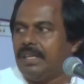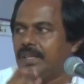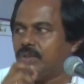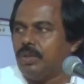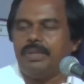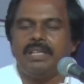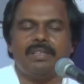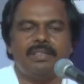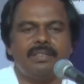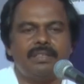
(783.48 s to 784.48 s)
and so
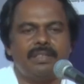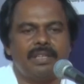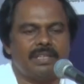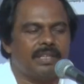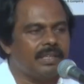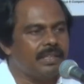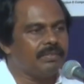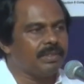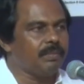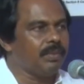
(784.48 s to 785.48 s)
many other kind of
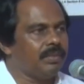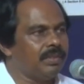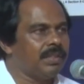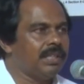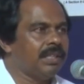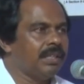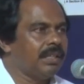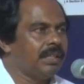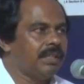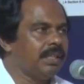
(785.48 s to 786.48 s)
support.
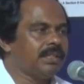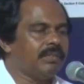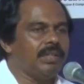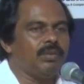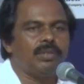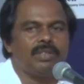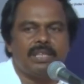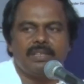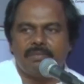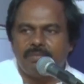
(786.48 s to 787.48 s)
That's a very good
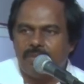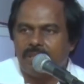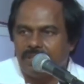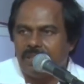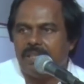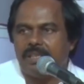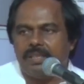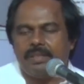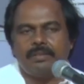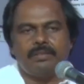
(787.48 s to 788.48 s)
thing we are seeing in
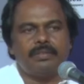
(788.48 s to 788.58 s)
the